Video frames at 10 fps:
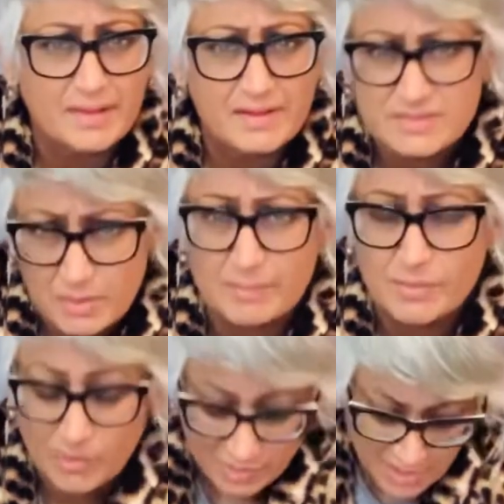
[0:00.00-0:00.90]
there's 1
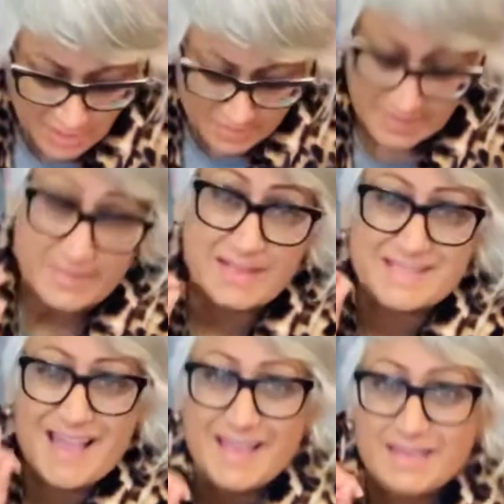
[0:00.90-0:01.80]
more, but there's
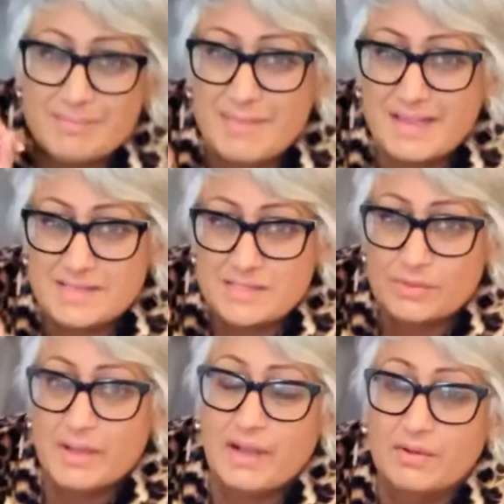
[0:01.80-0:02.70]
8 mental
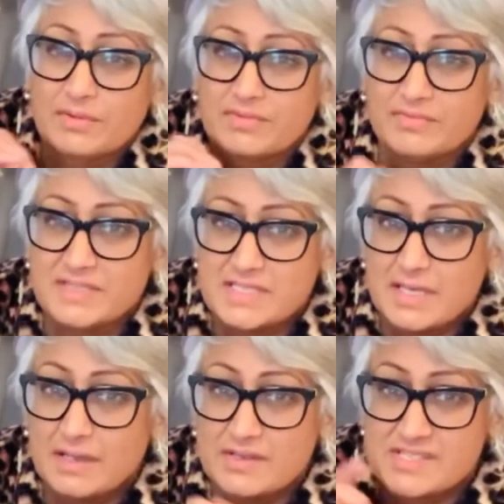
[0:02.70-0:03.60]
health
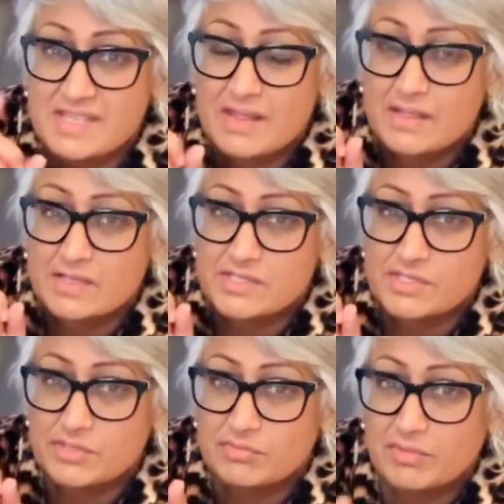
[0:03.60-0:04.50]
videos
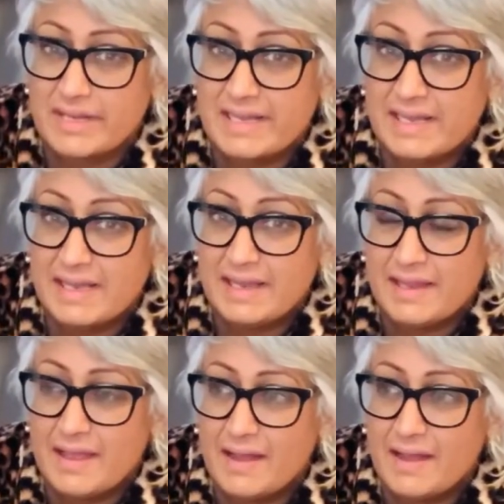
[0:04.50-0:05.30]
to really